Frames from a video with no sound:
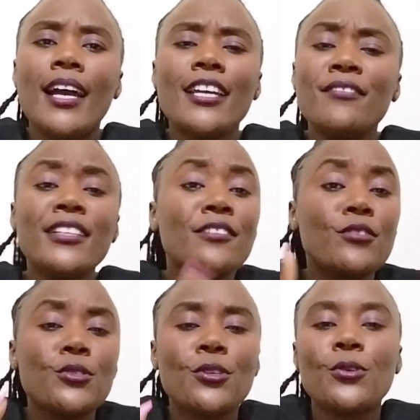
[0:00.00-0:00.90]
even if
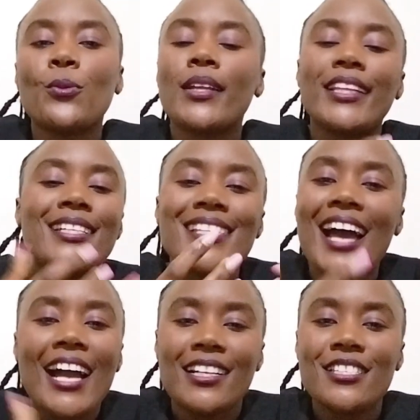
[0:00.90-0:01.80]
you don't know whether it's
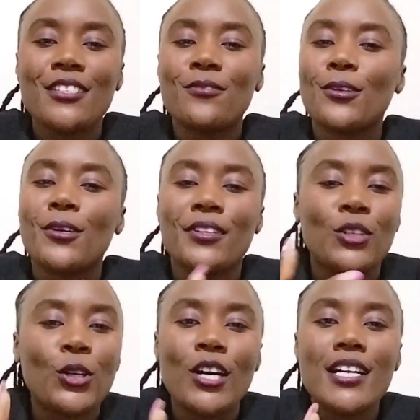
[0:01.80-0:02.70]
active or
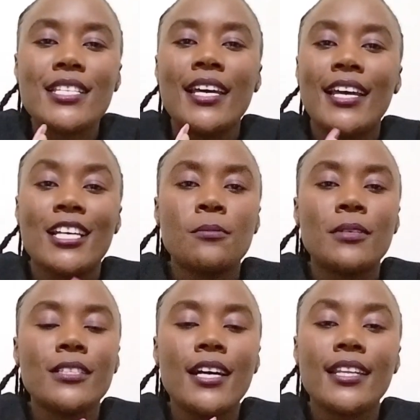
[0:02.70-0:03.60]
not.
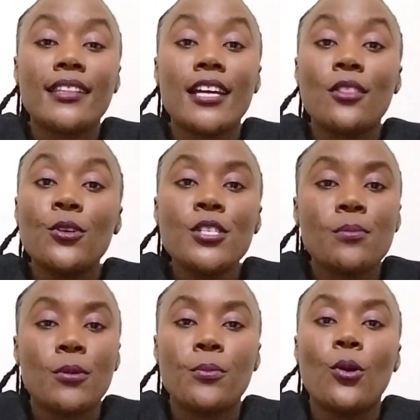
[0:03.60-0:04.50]
Especially there are those
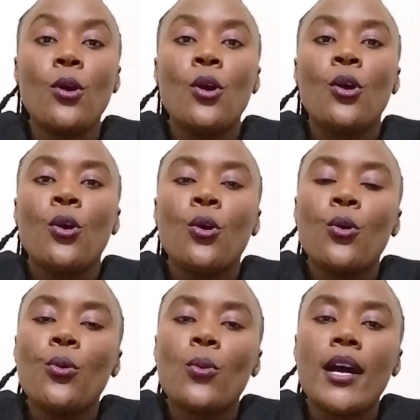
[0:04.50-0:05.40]
people
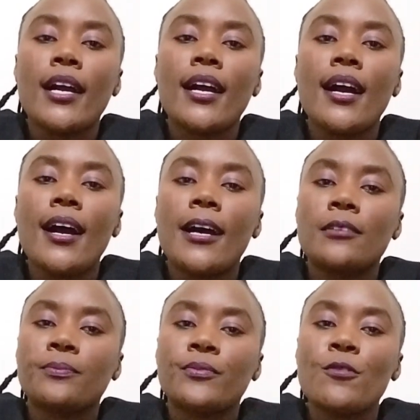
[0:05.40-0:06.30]
who work
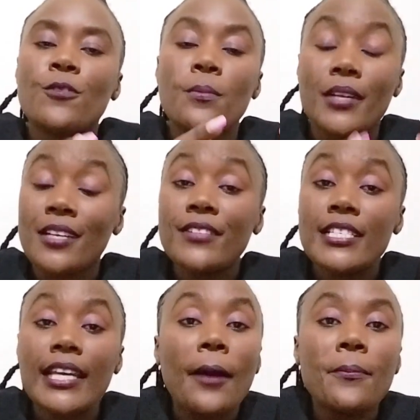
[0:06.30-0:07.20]
for
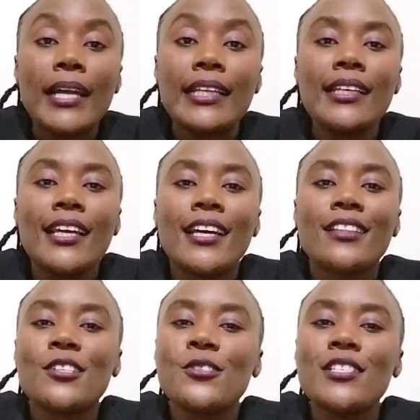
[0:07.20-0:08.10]
private company,
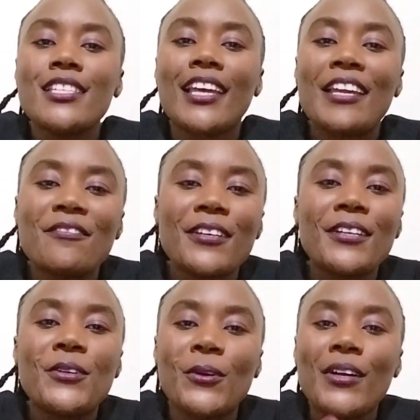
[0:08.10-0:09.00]
they don't
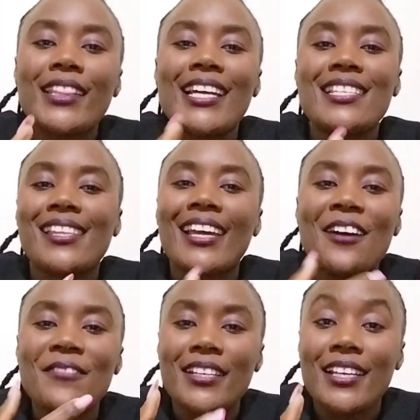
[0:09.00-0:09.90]
even know that they
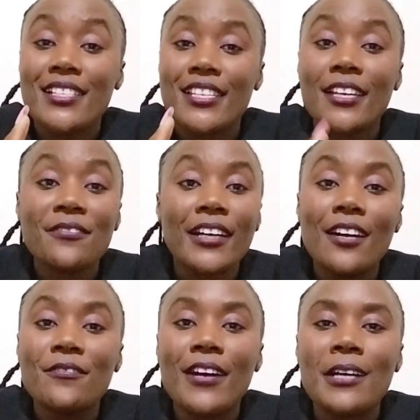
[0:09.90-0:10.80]
have an NHIF
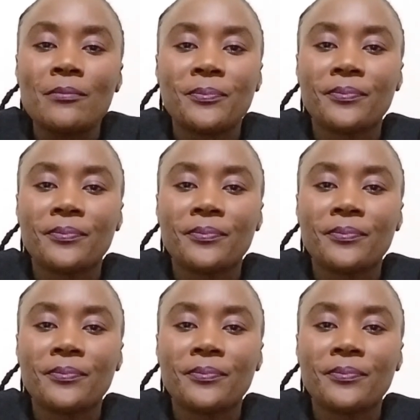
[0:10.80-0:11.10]
cover.